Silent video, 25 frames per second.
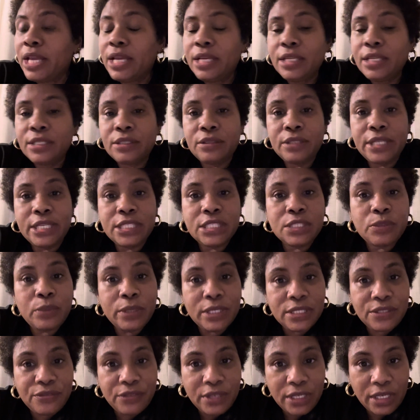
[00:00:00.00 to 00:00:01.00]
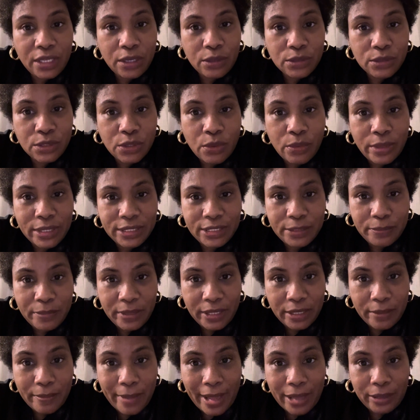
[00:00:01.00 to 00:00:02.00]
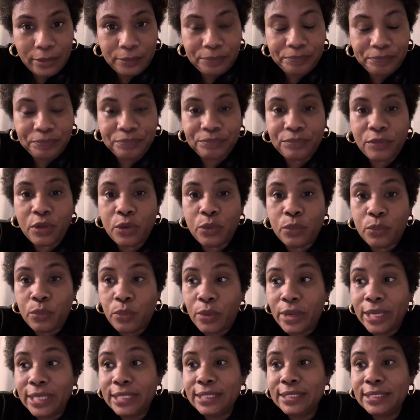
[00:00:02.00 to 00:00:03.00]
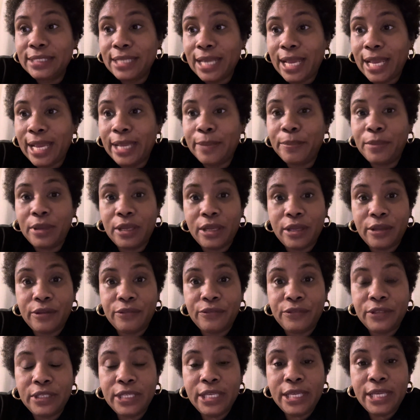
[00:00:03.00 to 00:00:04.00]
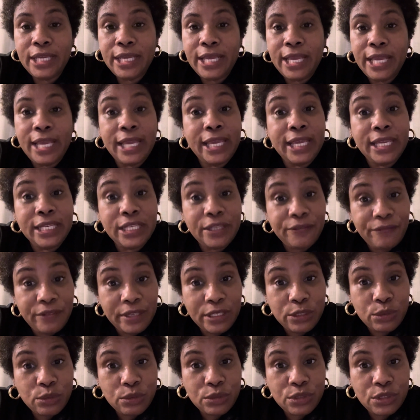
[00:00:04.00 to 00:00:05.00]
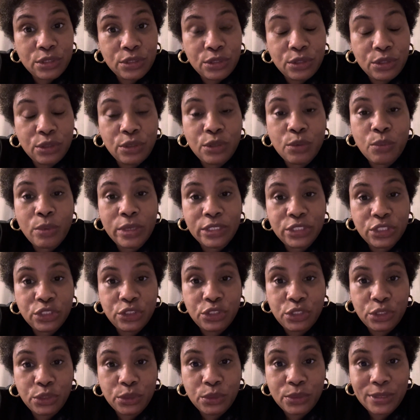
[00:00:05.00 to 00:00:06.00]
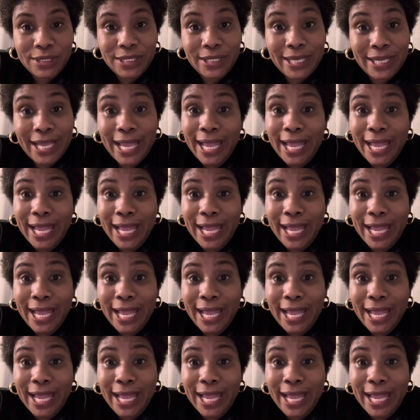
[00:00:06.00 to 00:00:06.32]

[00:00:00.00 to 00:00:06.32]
So this is what this video is going to be about. What type of individuals do you want to choose?